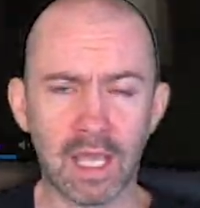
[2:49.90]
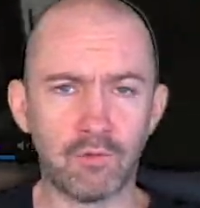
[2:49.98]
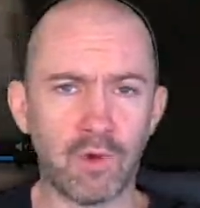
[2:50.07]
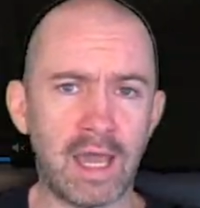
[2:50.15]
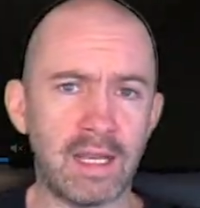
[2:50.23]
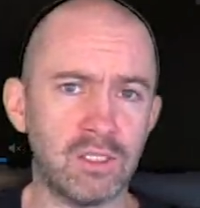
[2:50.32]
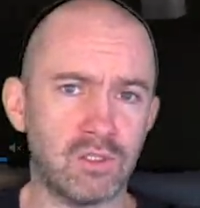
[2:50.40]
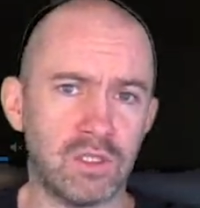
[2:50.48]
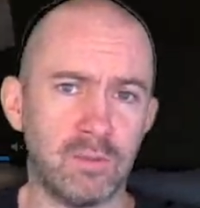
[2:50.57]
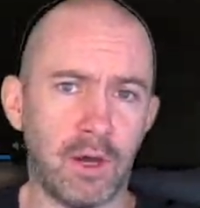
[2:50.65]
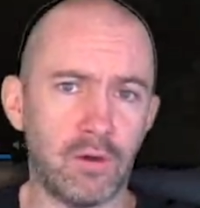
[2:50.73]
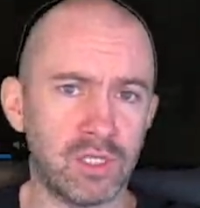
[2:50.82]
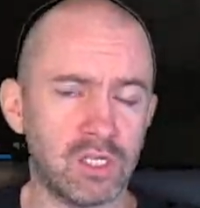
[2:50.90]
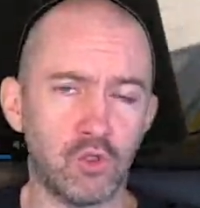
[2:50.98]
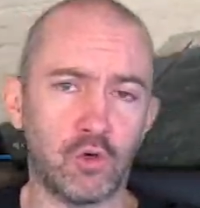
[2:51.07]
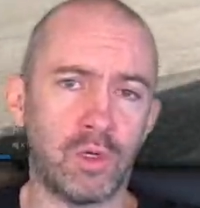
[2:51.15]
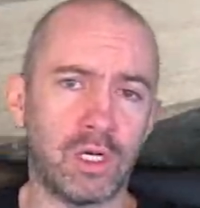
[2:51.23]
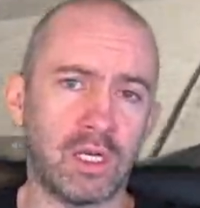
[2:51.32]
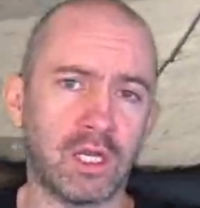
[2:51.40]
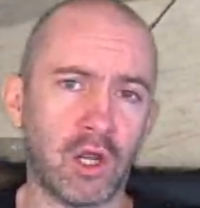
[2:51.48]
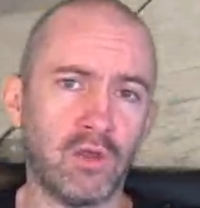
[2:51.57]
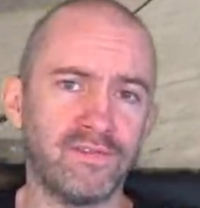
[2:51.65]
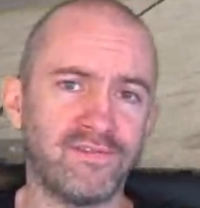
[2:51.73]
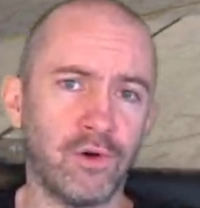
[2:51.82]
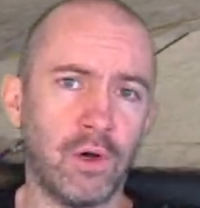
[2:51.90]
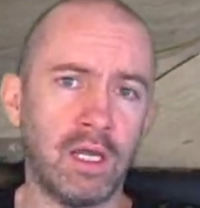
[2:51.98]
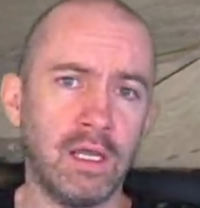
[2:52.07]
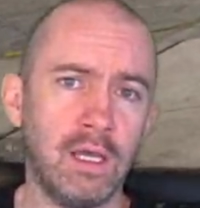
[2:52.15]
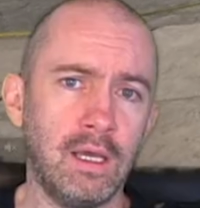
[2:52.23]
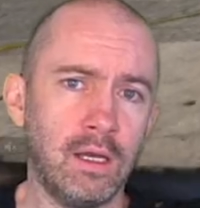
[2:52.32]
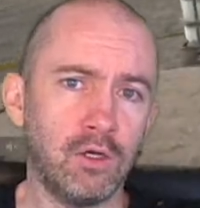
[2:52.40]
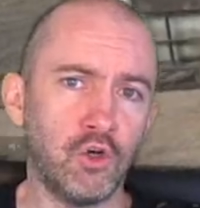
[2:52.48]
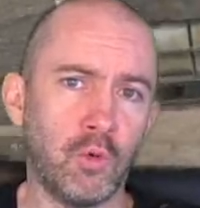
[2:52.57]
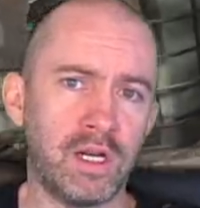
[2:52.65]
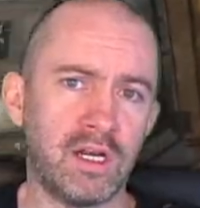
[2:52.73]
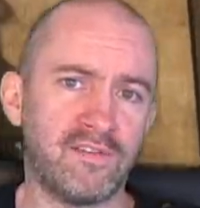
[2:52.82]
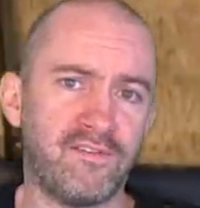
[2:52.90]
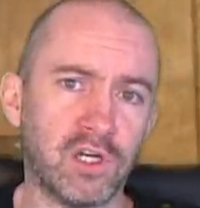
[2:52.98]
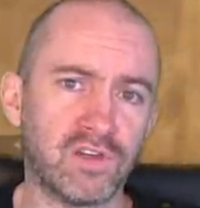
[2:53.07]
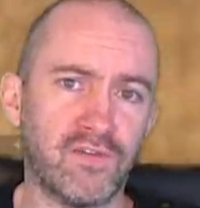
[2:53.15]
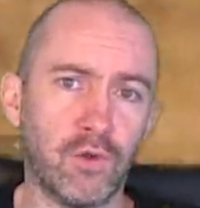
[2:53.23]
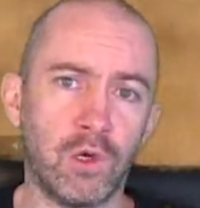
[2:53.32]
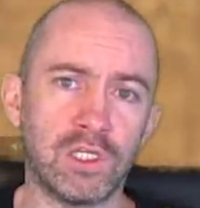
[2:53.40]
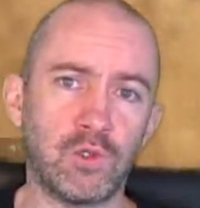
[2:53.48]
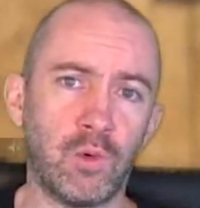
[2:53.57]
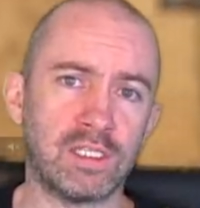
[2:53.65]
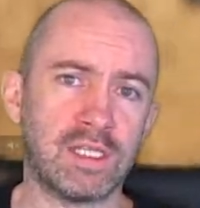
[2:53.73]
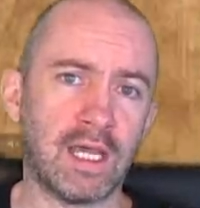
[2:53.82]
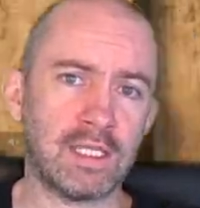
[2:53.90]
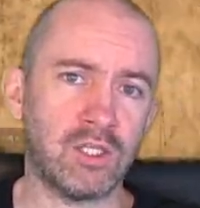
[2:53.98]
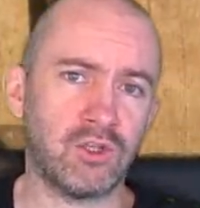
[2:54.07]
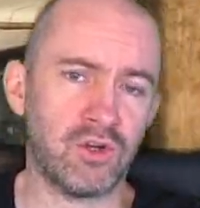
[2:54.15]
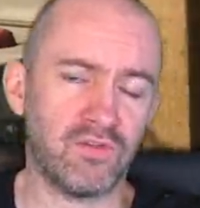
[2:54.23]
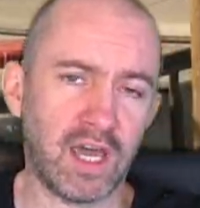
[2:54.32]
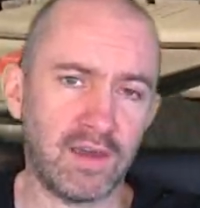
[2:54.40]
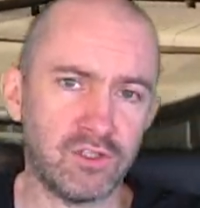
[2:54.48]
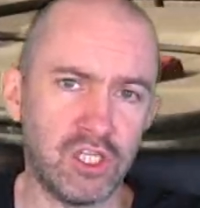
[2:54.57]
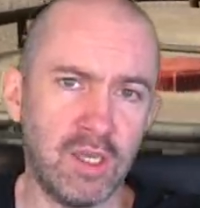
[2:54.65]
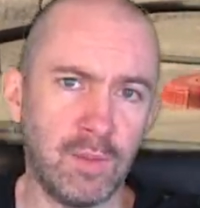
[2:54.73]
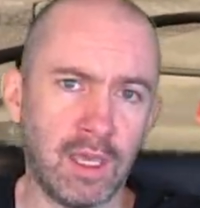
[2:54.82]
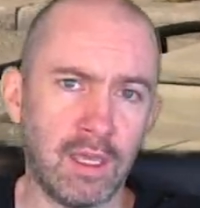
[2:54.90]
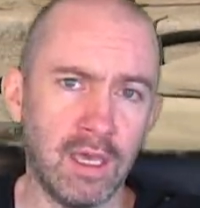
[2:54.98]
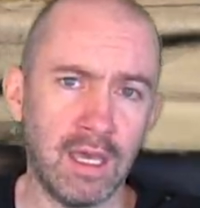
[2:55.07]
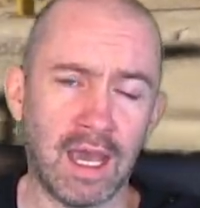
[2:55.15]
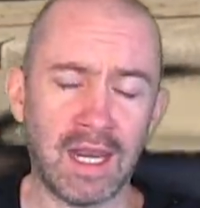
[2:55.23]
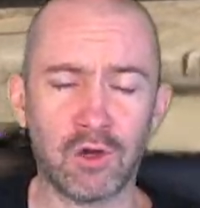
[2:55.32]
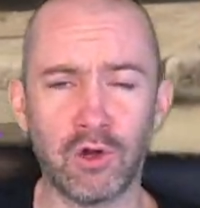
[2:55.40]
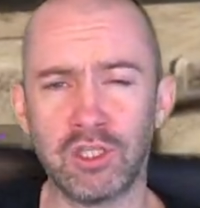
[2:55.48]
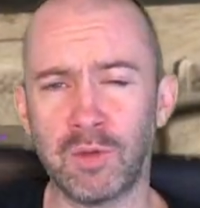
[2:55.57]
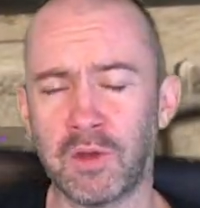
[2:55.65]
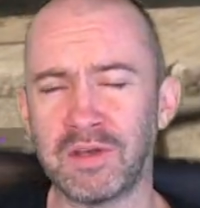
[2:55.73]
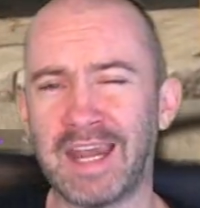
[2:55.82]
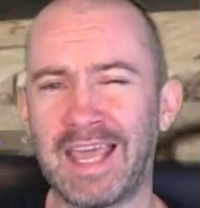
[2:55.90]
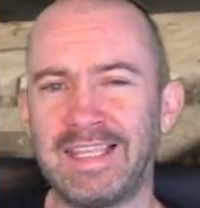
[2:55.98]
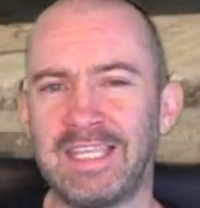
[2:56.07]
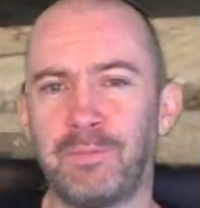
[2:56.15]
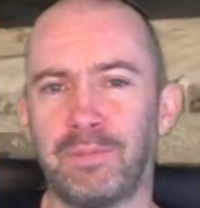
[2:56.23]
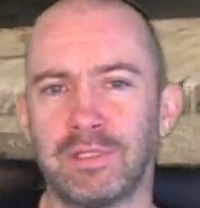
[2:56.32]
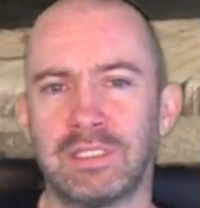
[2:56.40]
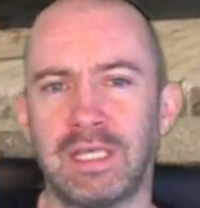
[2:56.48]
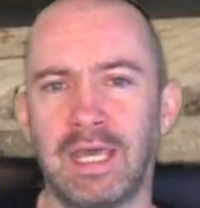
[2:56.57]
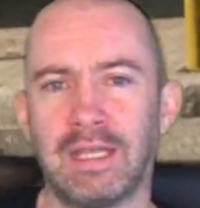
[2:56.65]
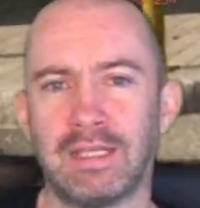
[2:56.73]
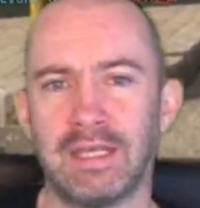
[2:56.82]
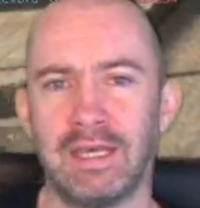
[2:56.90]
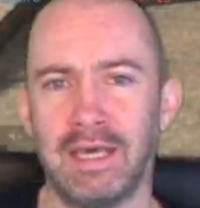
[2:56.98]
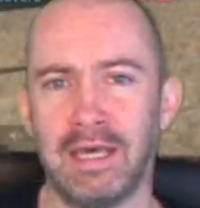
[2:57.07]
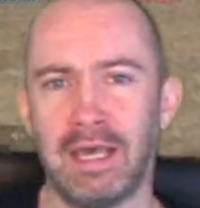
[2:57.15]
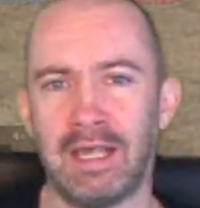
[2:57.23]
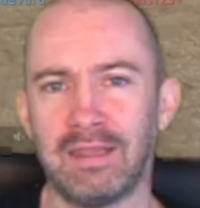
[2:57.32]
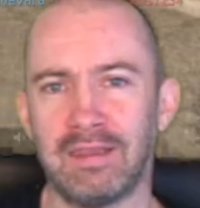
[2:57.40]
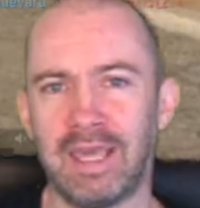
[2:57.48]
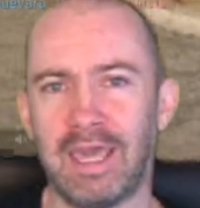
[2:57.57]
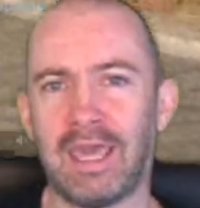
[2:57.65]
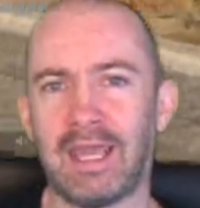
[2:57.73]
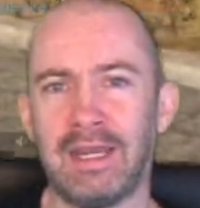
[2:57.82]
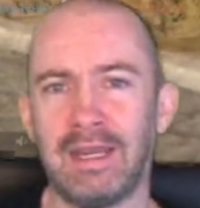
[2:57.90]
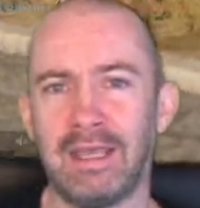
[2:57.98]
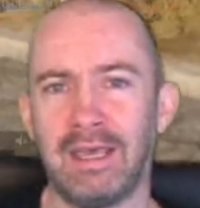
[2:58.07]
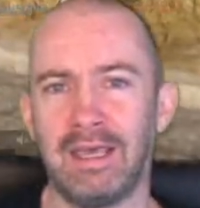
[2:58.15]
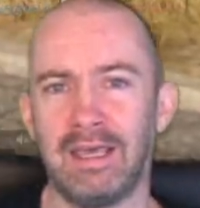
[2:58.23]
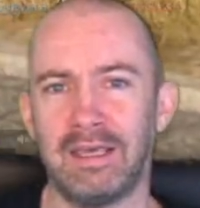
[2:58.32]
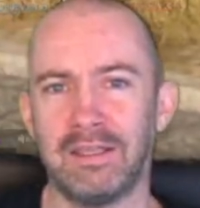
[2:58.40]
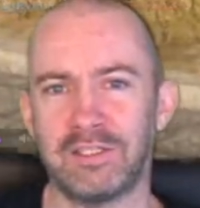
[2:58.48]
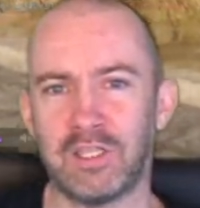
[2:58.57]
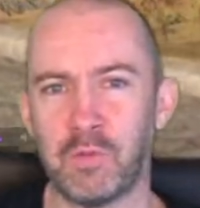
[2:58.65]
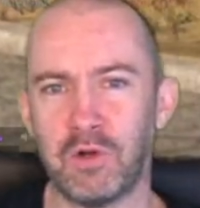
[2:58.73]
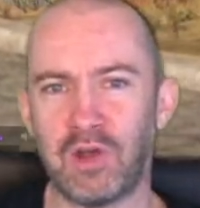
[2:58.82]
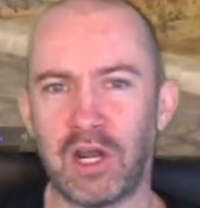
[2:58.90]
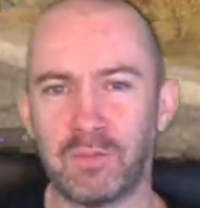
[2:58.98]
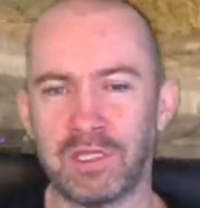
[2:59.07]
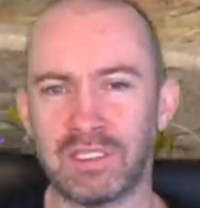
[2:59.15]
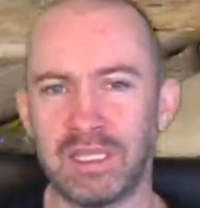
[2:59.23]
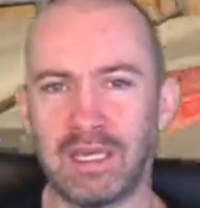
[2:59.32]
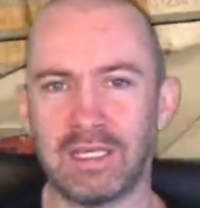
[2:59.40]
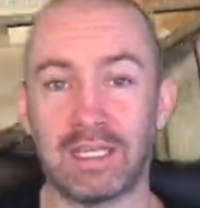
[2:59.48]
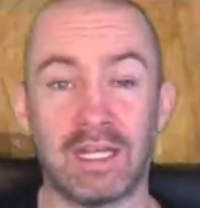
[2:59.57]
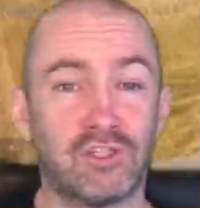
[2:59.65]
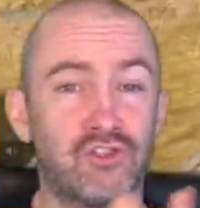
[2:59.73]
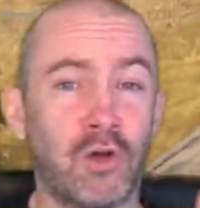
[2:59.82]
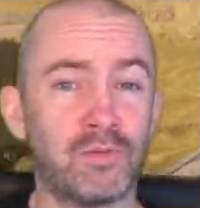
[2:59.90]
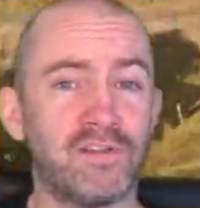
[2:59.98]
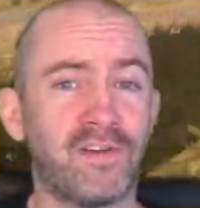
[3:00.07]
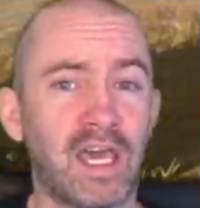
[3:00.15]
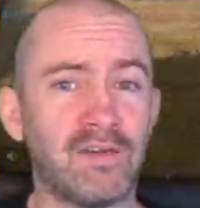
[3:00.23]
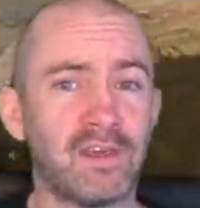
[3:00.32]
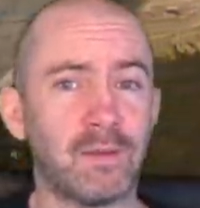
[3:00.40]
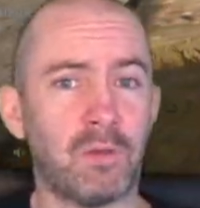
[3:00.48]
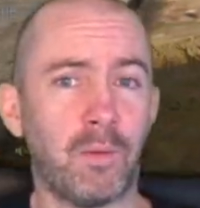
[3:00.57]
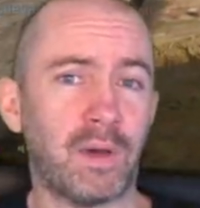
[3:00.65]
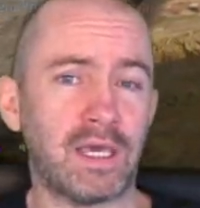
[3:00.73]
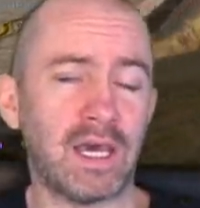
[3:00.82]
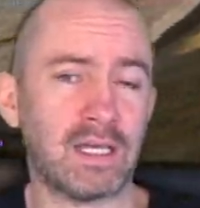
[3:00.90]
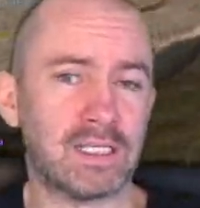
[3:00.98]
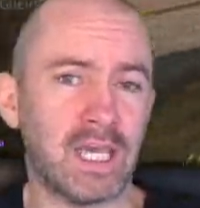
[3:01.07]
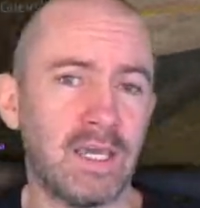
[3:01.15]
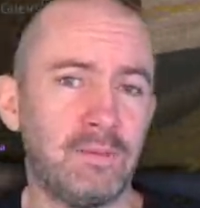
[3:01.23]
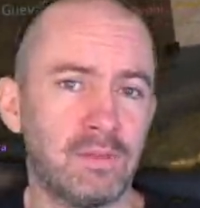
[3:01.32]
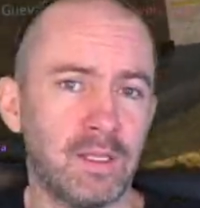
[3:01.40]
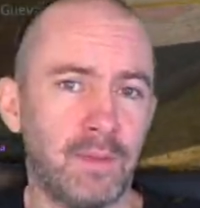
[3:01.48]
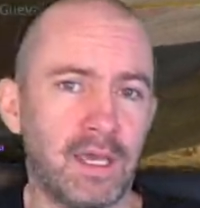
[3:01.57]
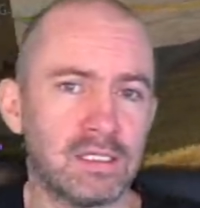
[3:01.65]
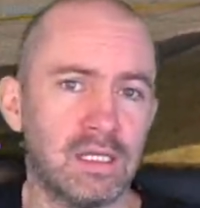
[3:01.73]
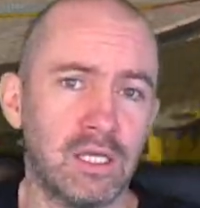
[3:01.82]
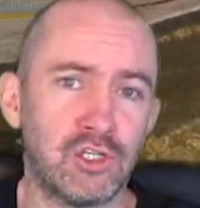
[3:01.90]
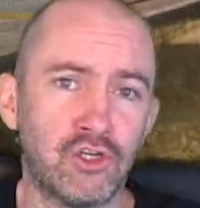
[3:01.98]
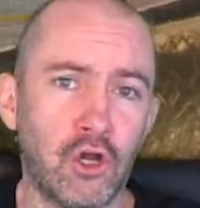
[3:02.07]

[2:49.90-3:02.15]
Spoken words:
I ran into the building, no one on the ground floor, no one on the first floor, so I started to revive Jamie. And I got to about 90%, and then someone ran up the stairs and I stopped reviving, but by that time the person had